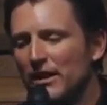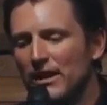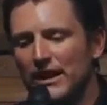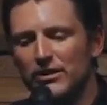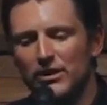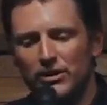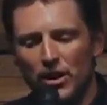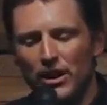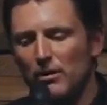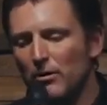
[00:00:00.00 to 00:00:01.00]
Like, here's a
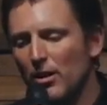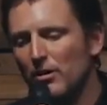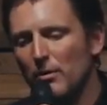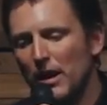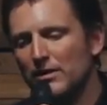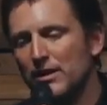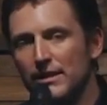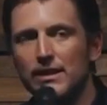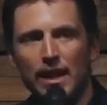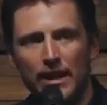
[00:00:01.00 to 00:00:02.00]
song I wrote about
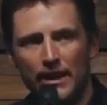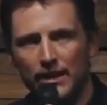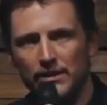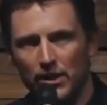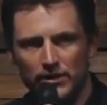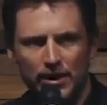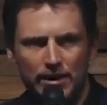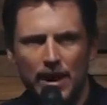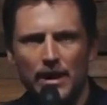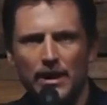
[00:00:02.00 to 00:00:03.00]
Titanic. It's called
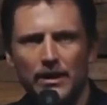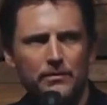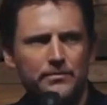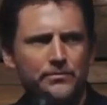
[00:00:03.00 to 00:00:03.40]
Titanic.